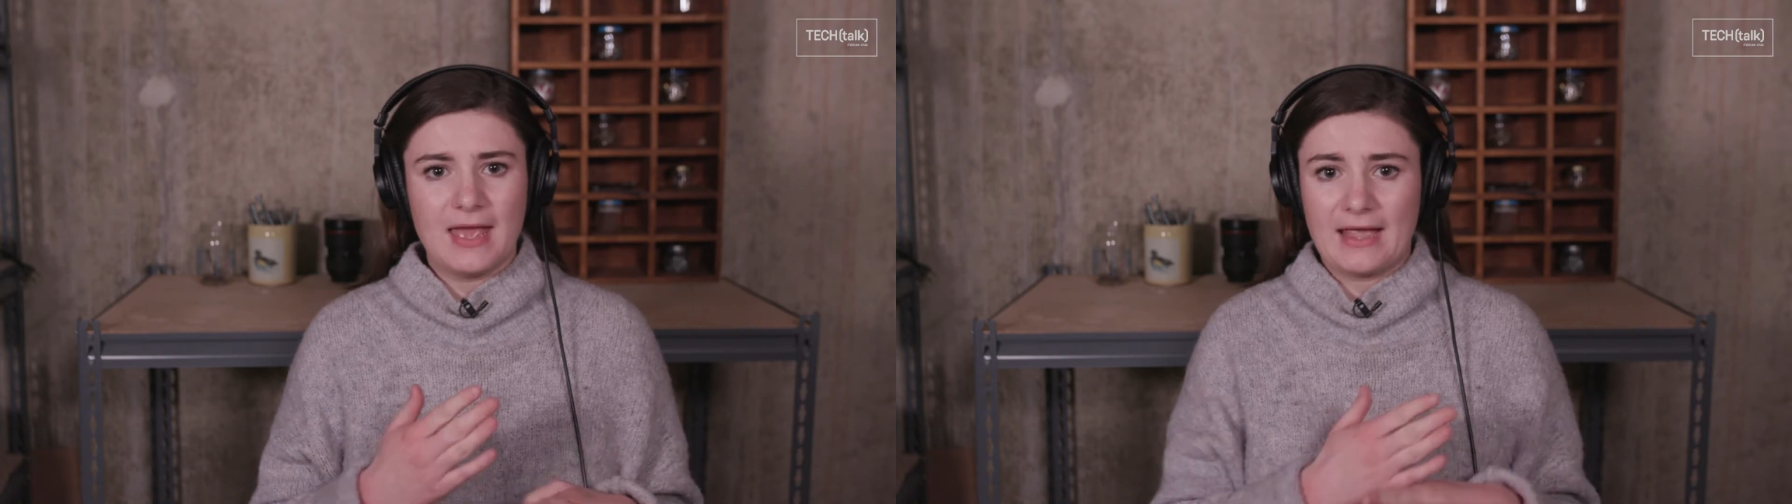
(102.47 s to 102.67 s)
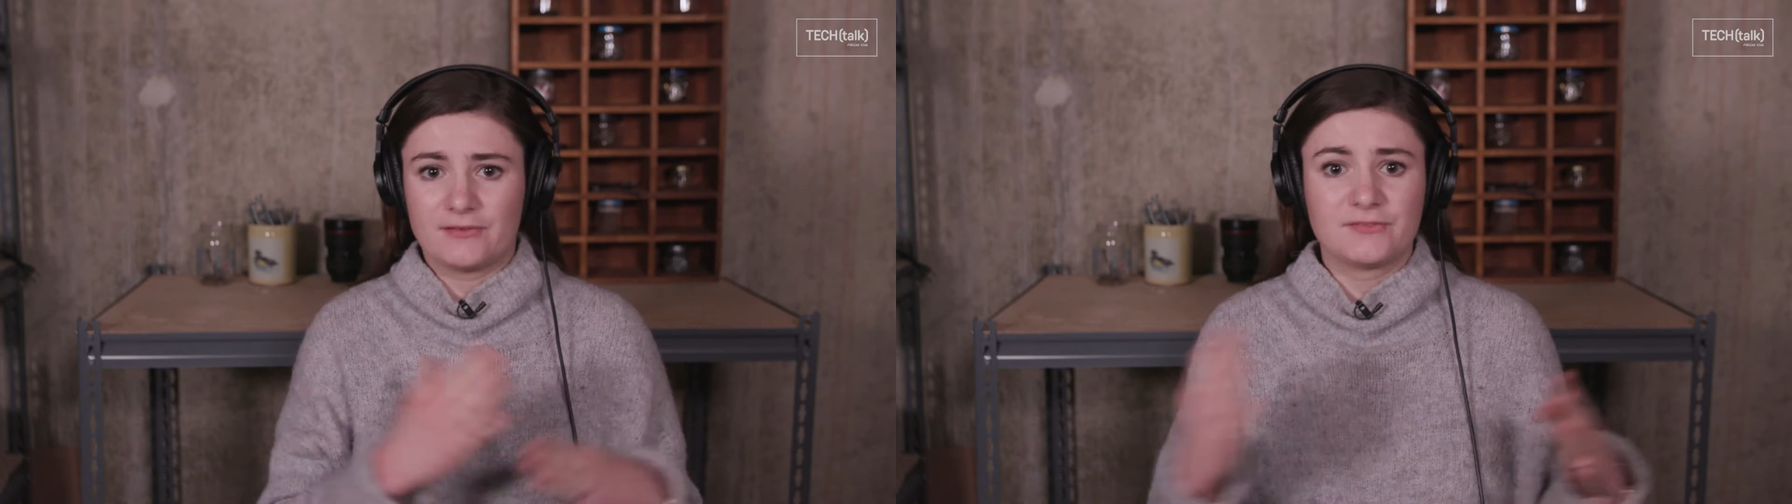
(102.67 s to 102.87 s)

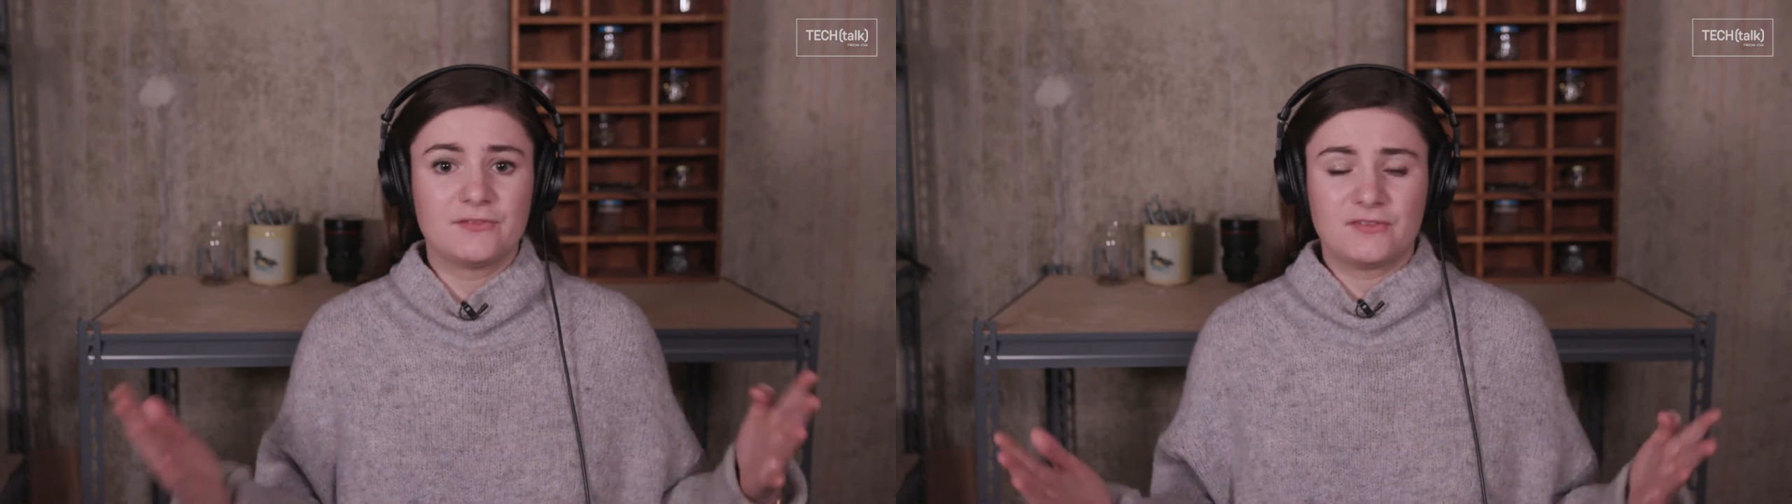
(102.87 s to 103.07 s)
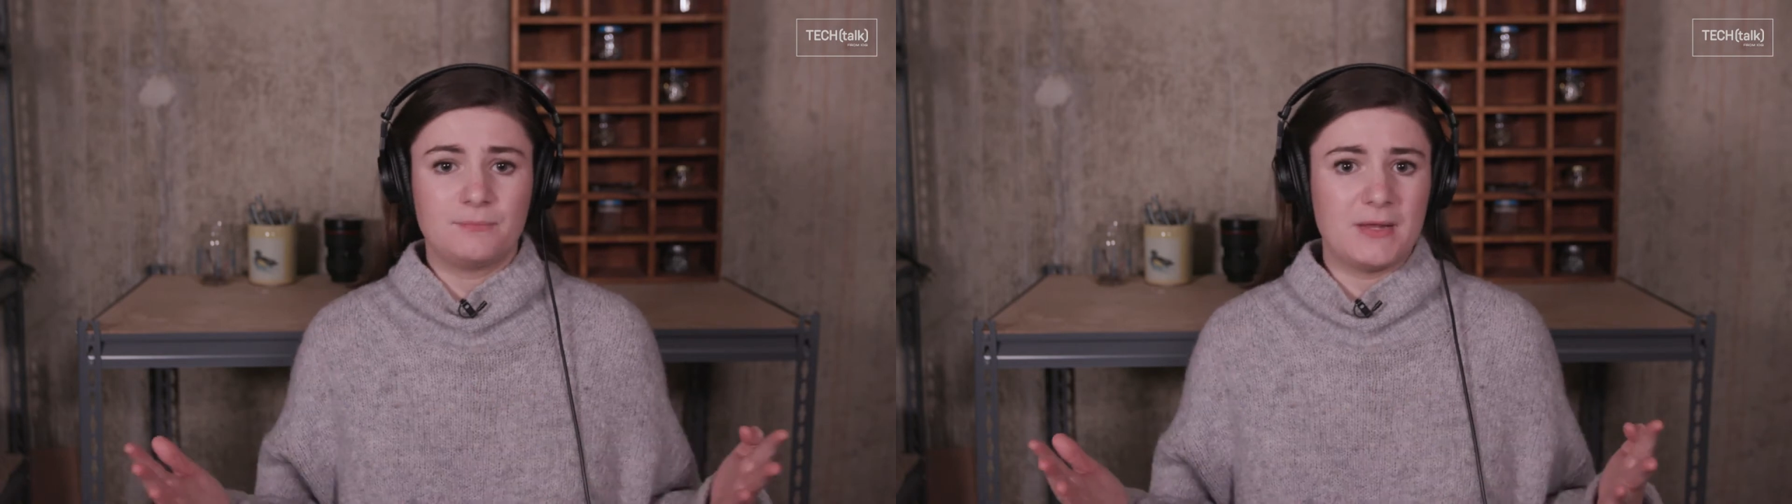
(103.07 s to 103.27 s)
X
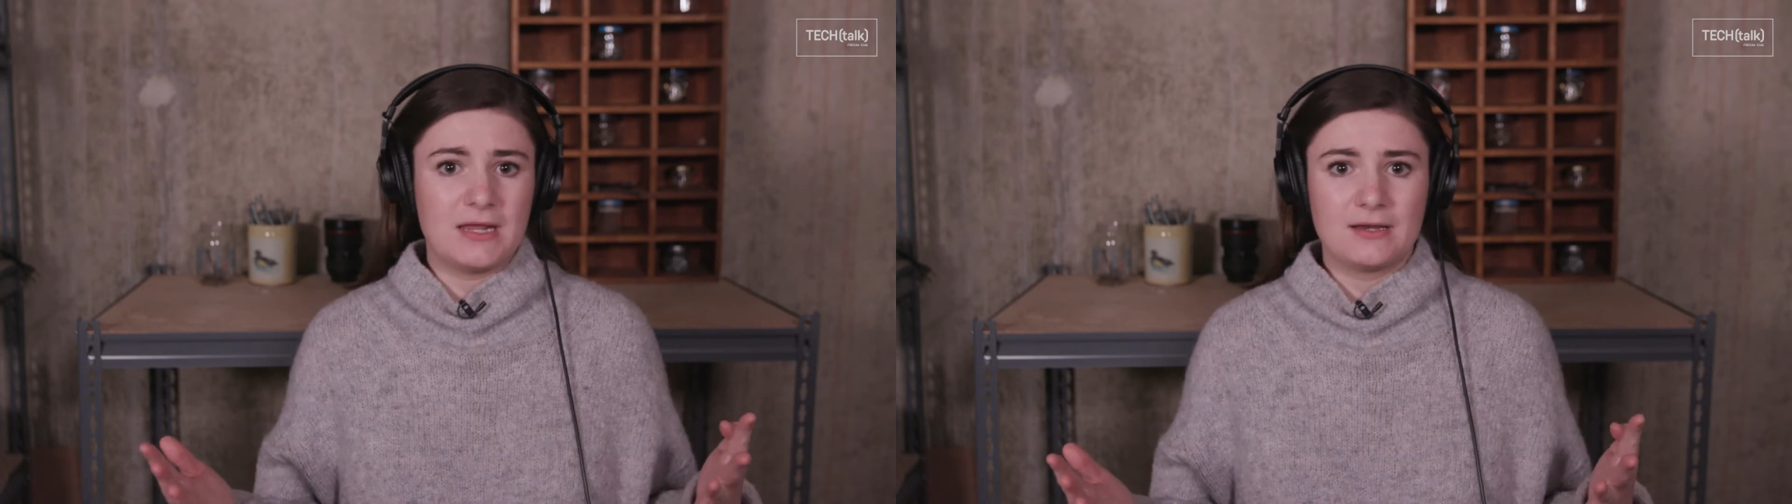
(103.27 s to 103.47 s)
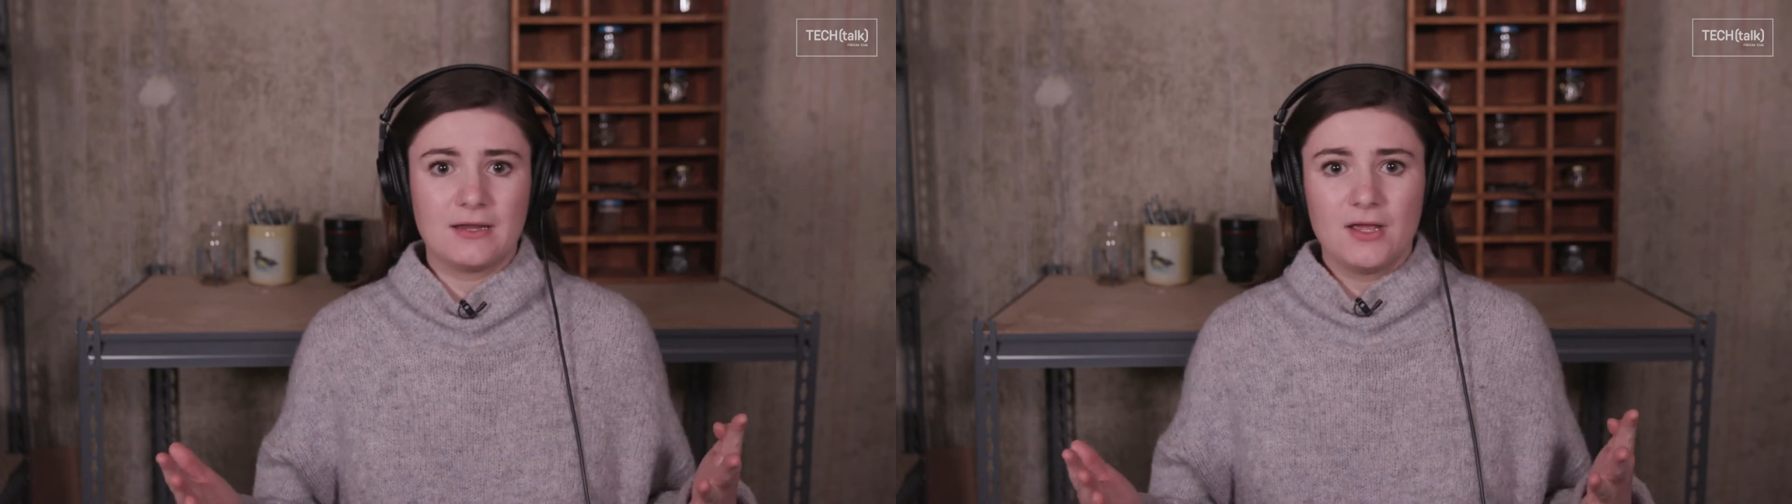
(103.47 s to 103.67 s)

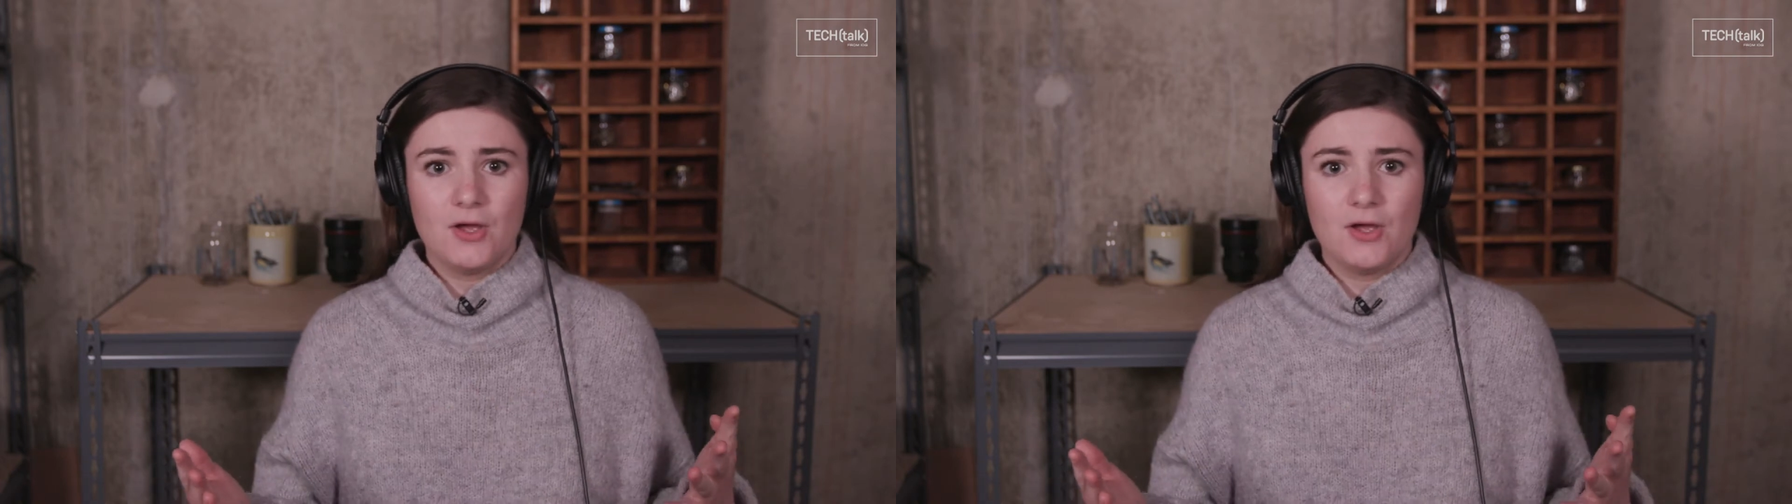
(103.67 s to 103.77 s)
speed.